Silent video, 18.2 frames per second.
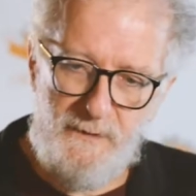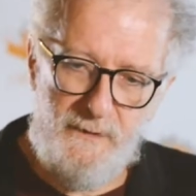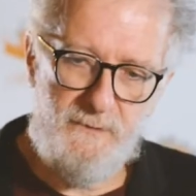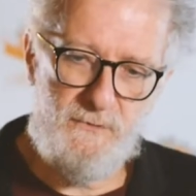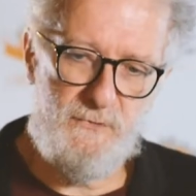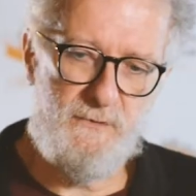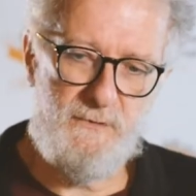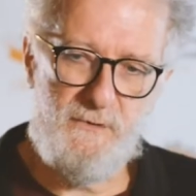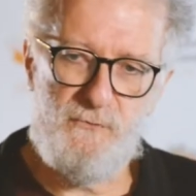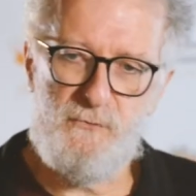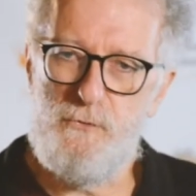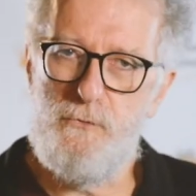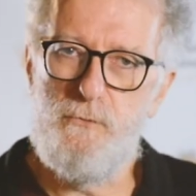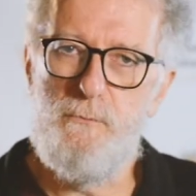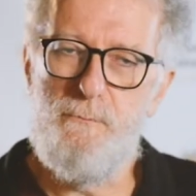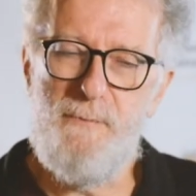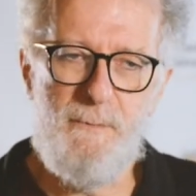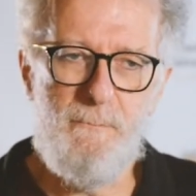like
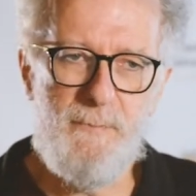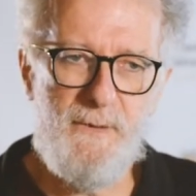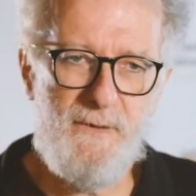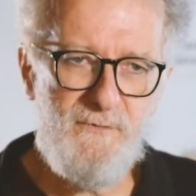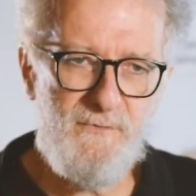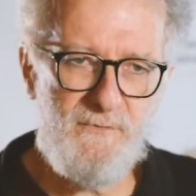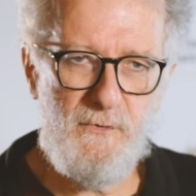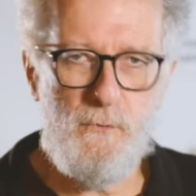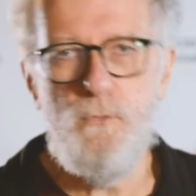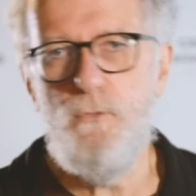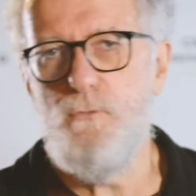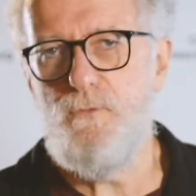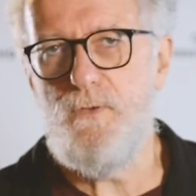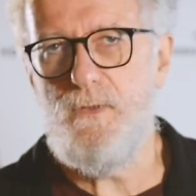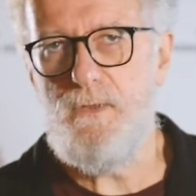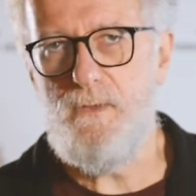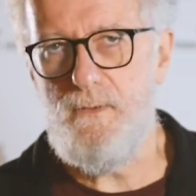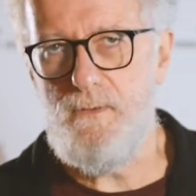Cittaslow members, all
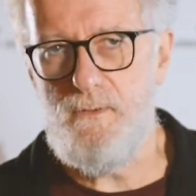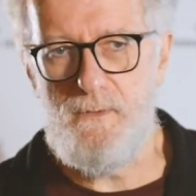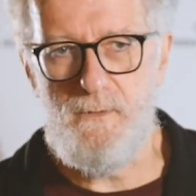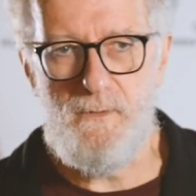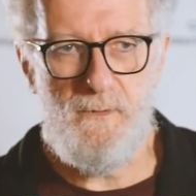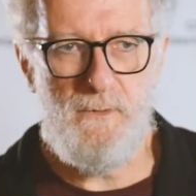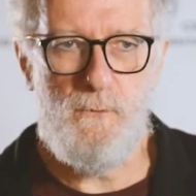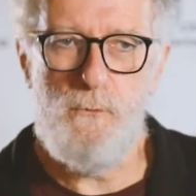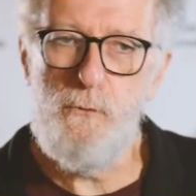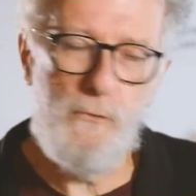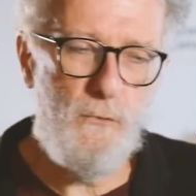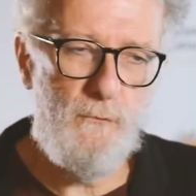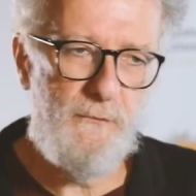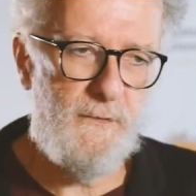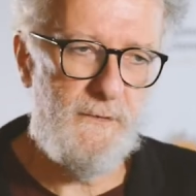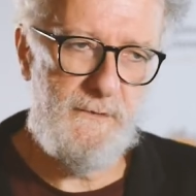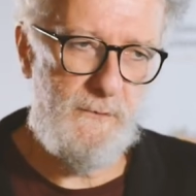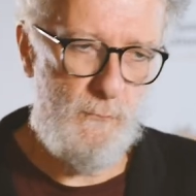
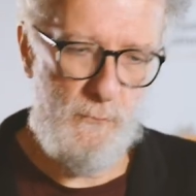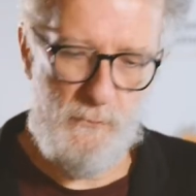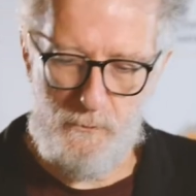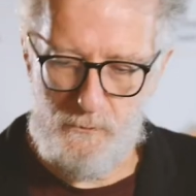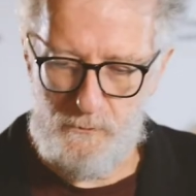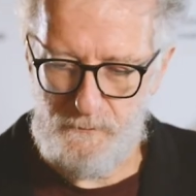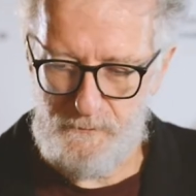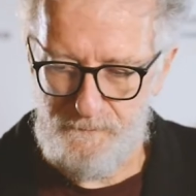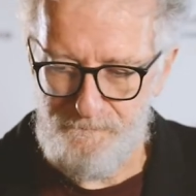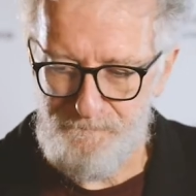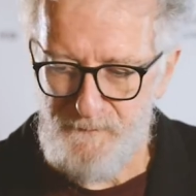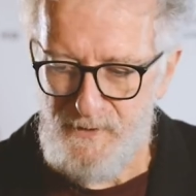over the world.